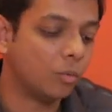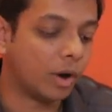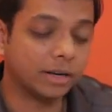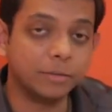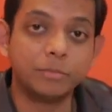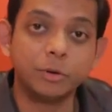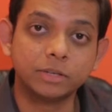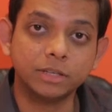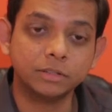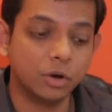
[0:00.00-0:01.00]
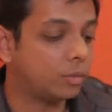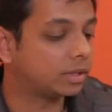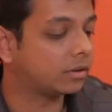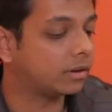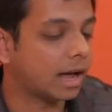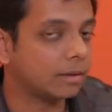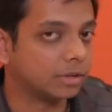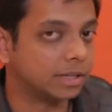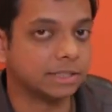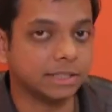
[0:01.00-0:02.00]
One computer with a
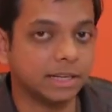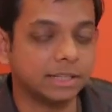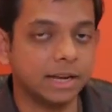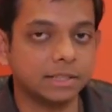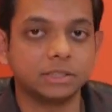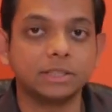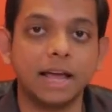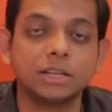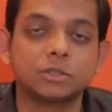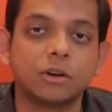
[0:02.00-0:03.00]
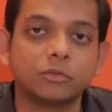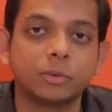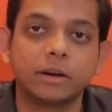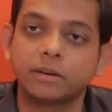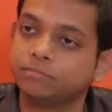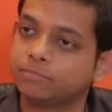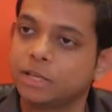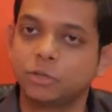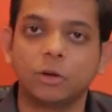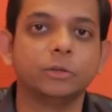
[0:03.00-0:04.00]
reliable internet connection and software
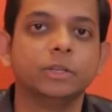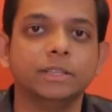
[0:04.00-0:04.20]
is all you